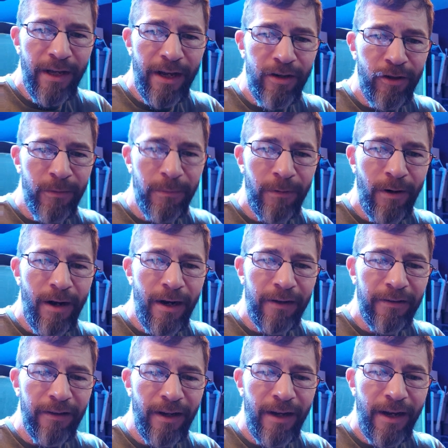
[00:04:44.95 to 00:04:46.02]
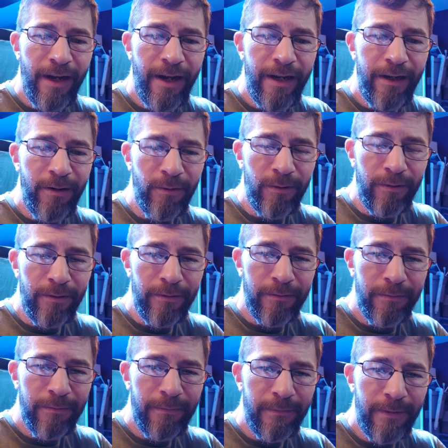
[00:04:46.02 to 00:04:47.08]
hydrogen peroxide, or
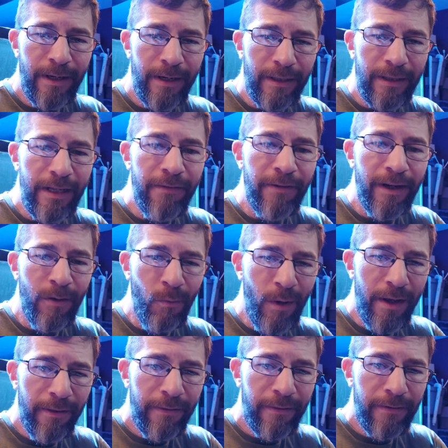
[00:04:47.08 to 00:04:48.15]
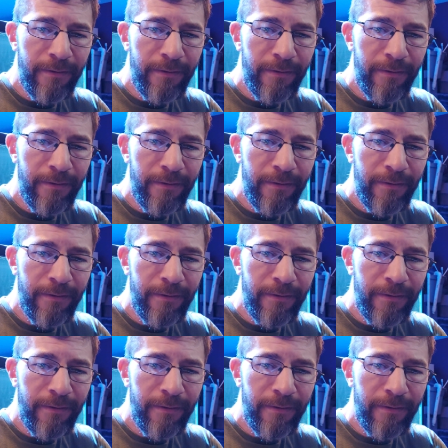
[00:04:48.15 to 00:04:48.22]
kind of living with